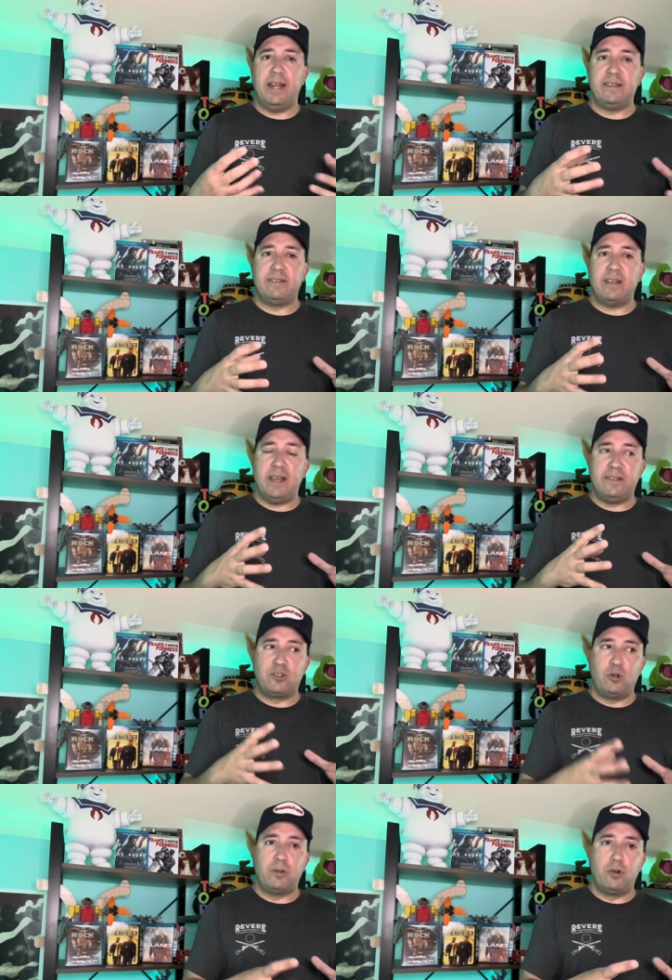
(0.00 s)
at its
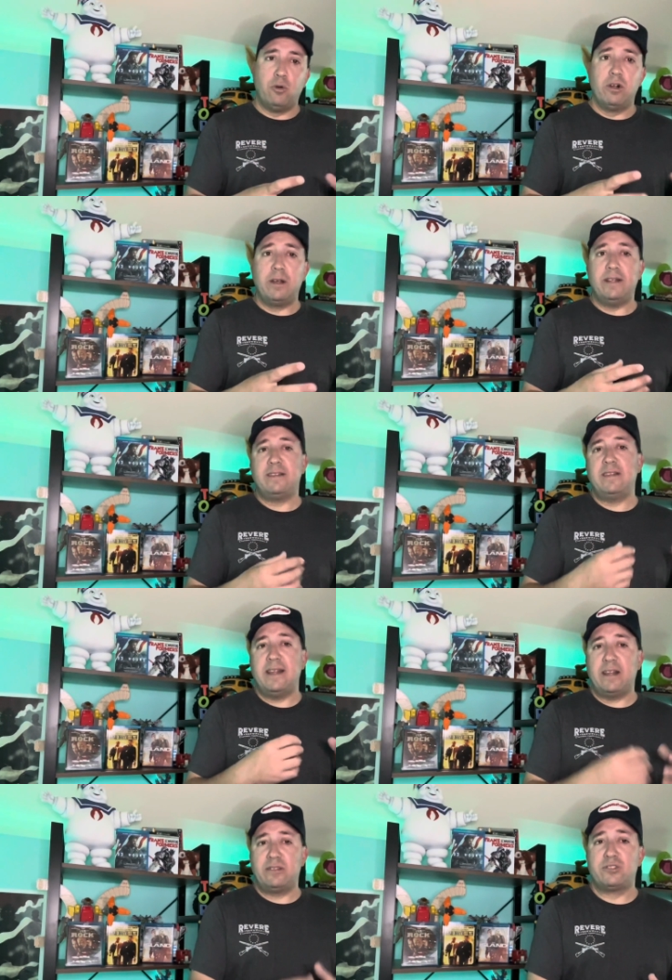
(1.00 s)
core,
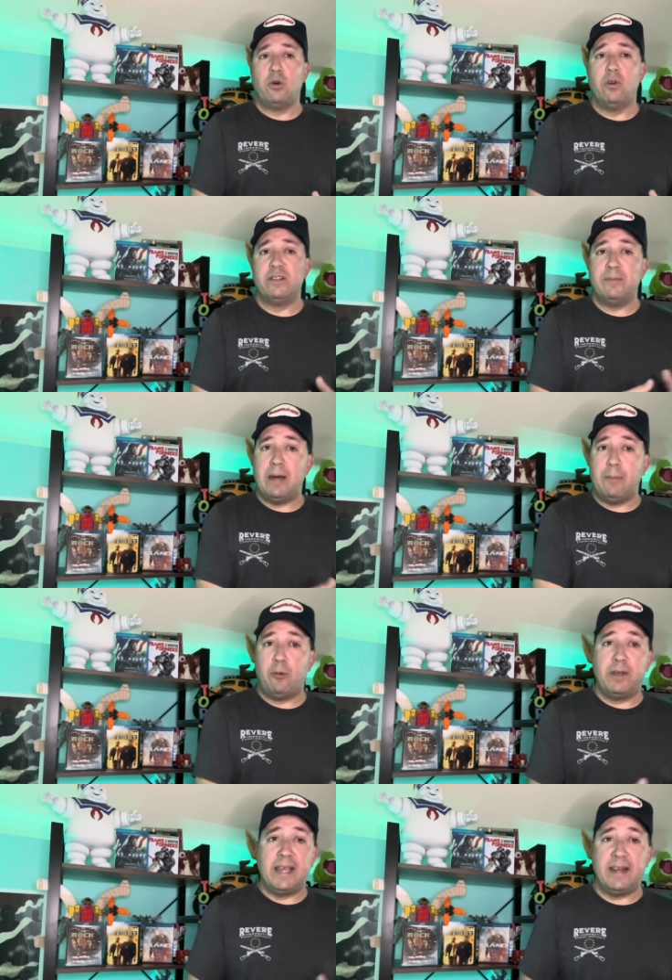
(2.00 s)
it's about a
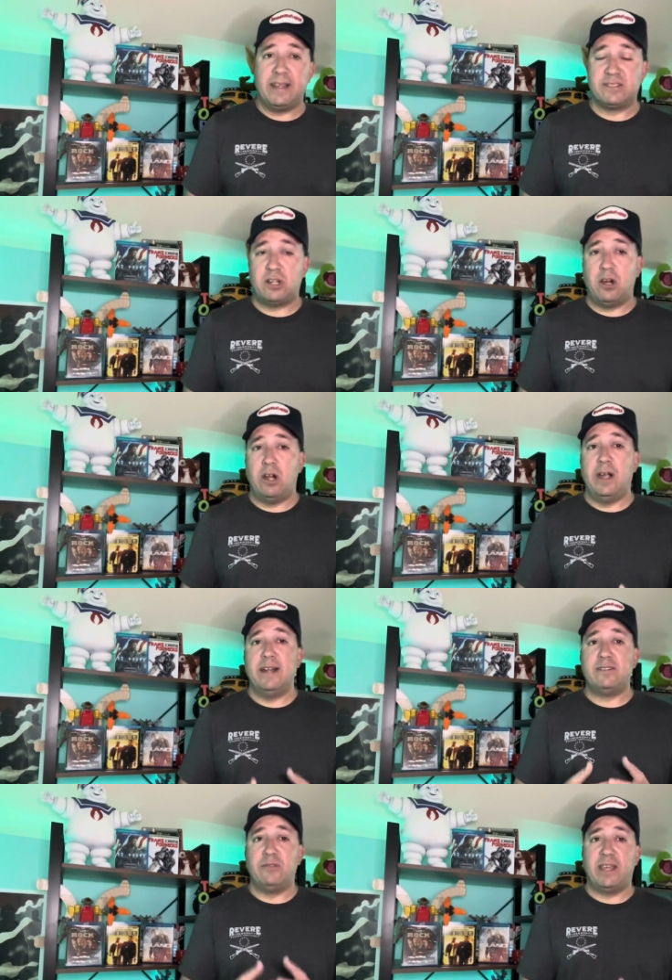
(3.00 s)
boy getting his car. And
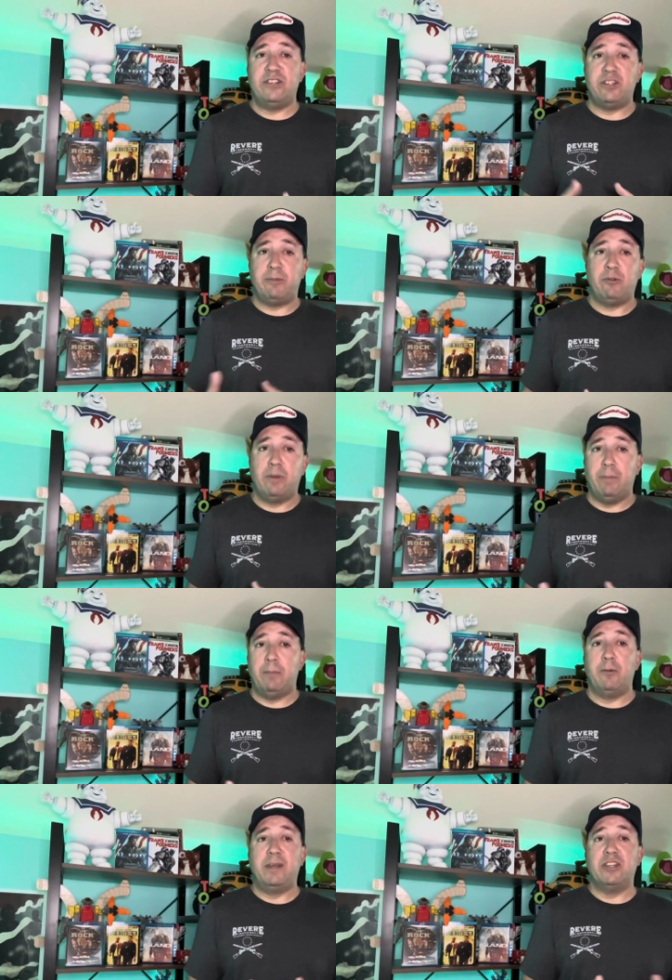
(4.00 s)
it's a relationship between
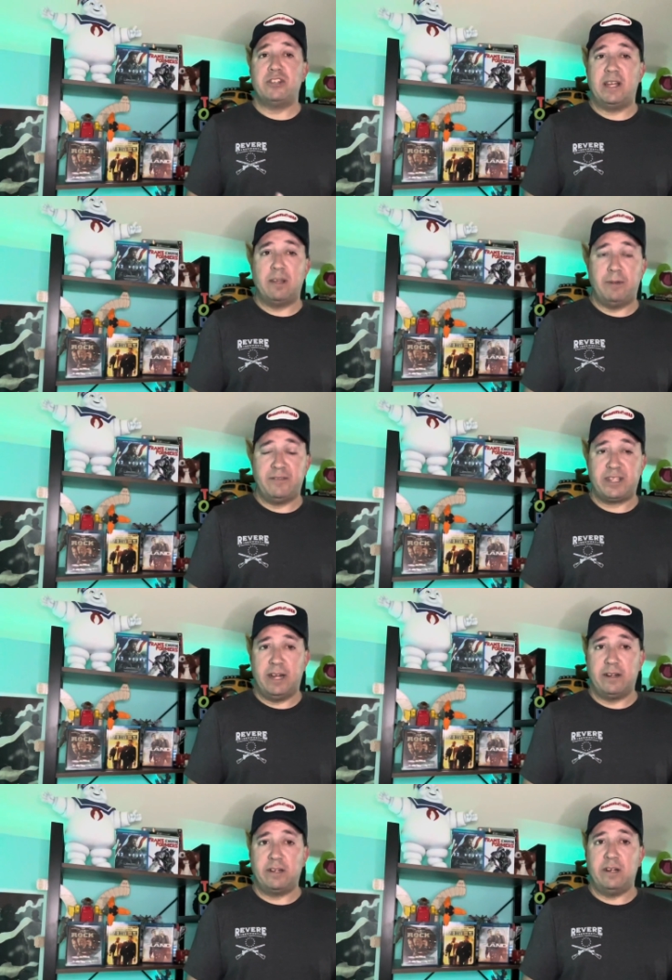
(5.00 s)
Bumblebee and Shia LaBeouf's
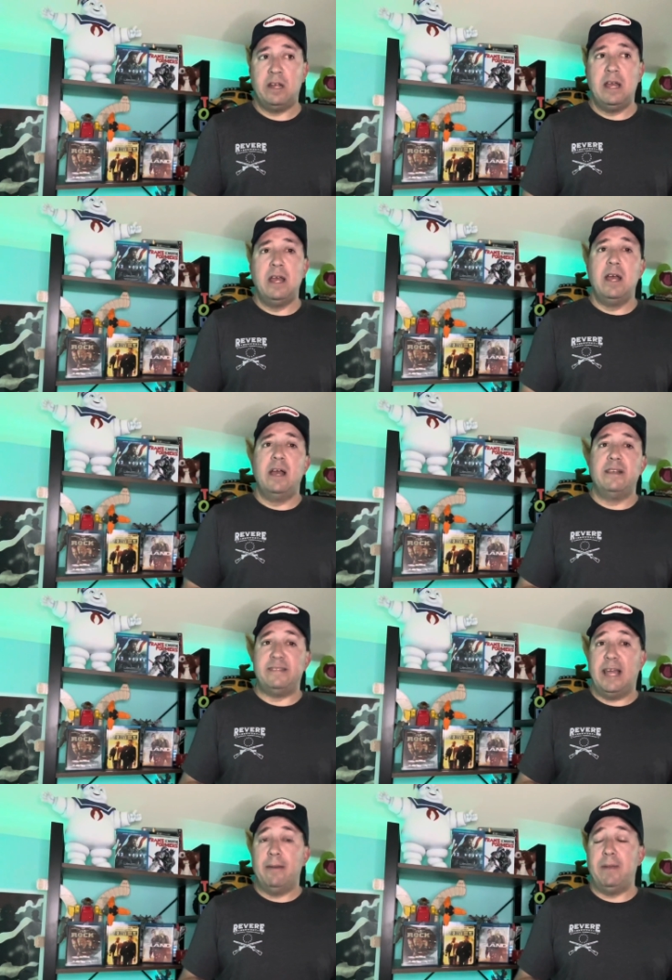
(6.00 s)
character,
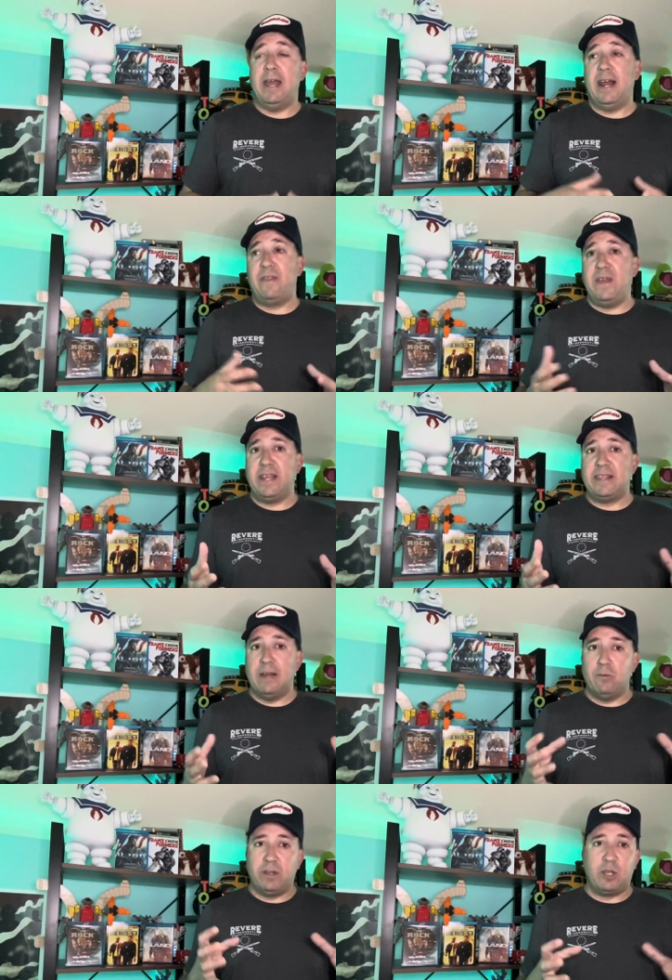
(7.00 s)
Sam. And I think
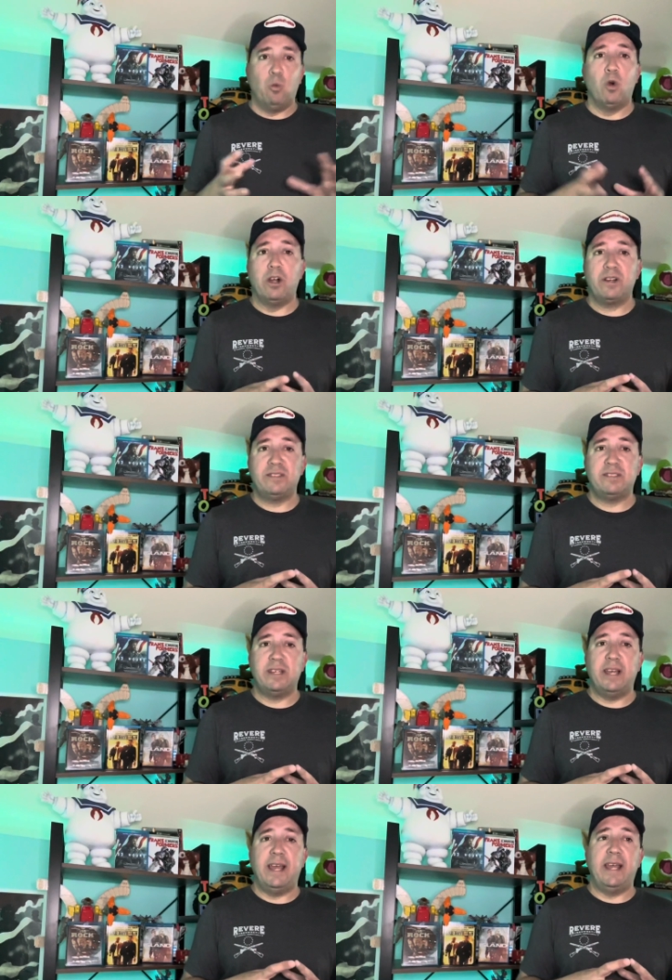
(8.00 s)
that really works.
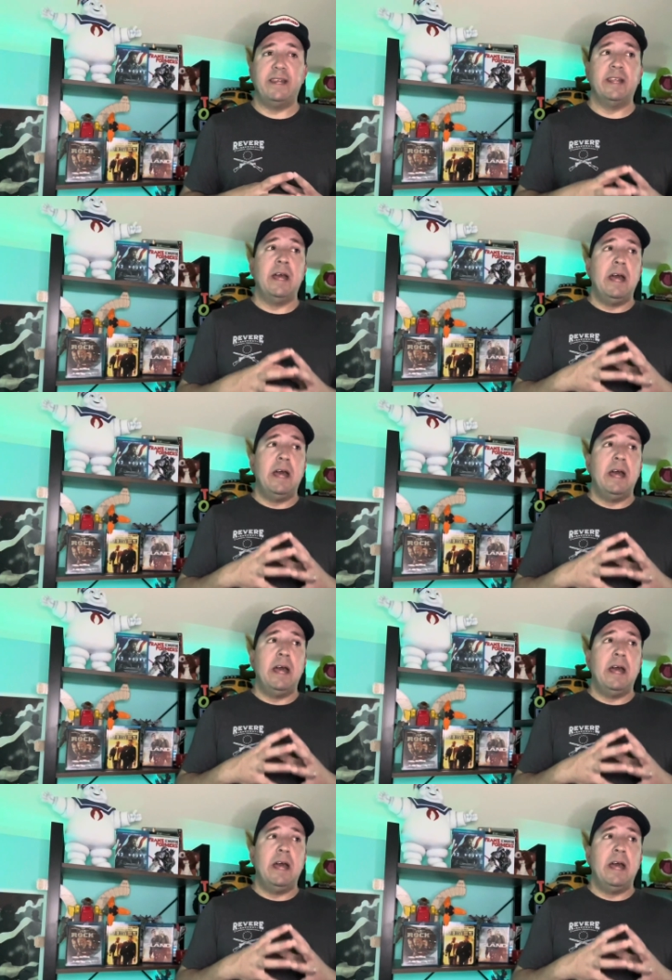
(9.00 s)
And